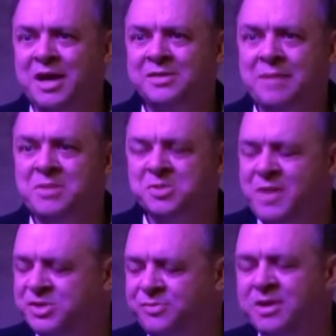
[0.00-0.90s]
And Leibniz
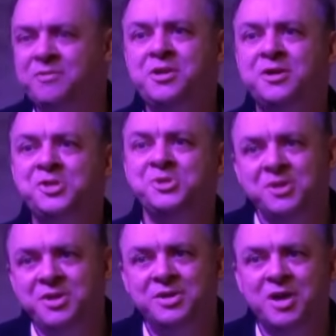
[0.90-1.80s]
makes fun of the Dutch East
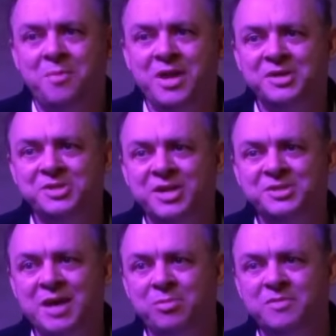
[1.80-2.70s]
India Company as an
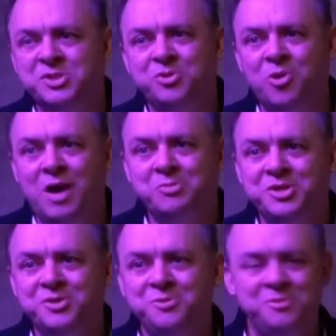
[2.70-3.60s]
example of a
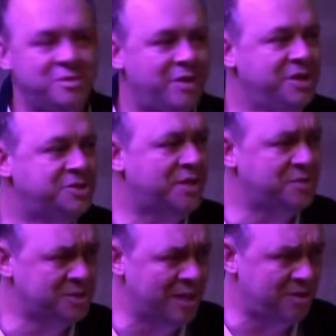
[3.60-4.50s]
pseudo-object. Right? He's got
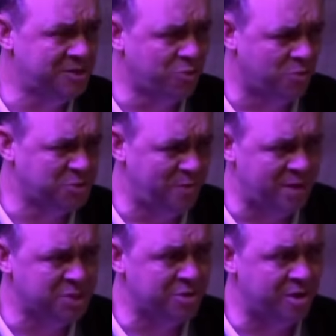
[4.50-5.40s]
this, this
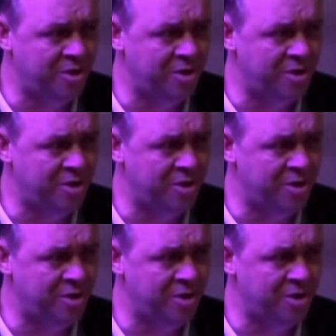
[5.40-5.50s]
correspondence with